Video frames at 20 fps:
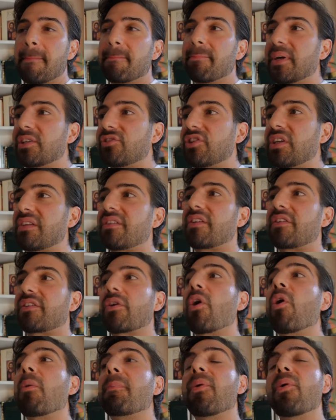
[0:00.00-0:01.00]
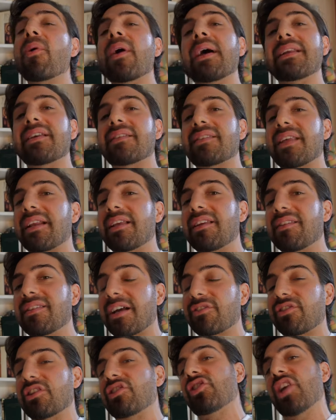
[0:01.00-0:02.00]
But Jesus' whole point is that he's
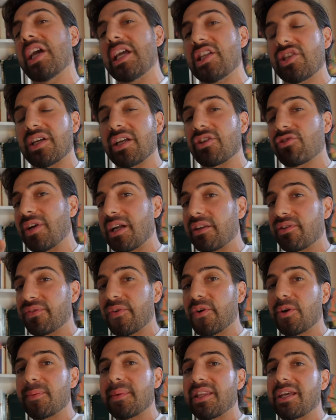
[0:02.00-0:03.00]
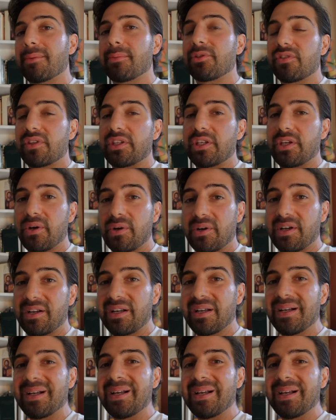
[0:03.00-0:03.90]
actually changing and transforming the image of the yoke.